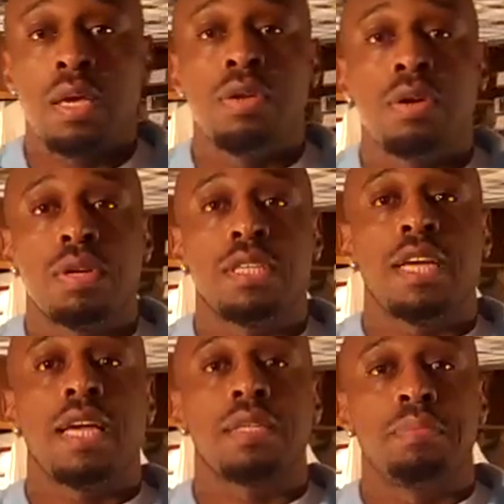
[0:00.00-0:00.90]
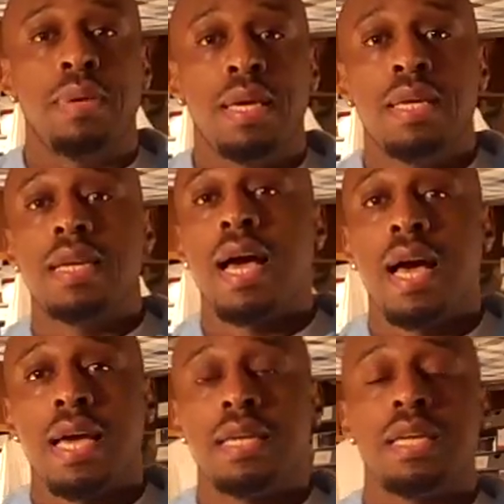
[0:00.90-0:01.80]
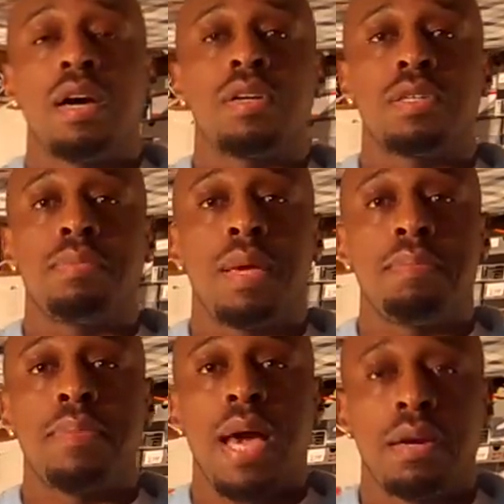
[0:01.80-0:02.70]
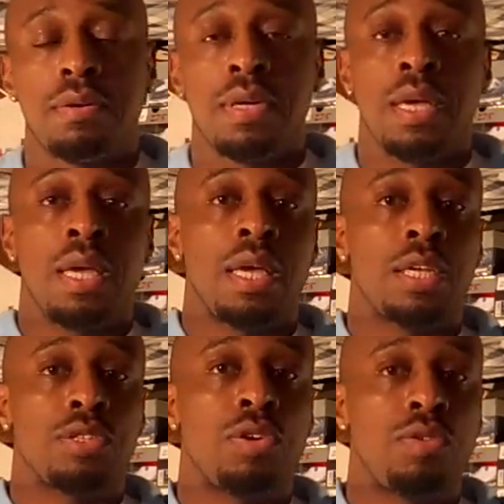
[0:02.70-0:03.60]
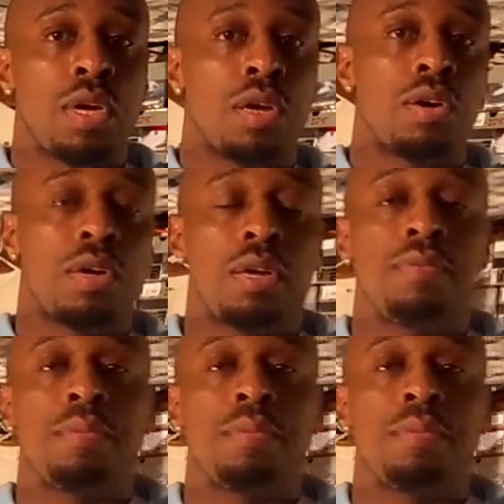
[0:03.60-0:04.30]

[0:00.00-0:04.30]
You know the JSB 9, the ultimate battle, is going on.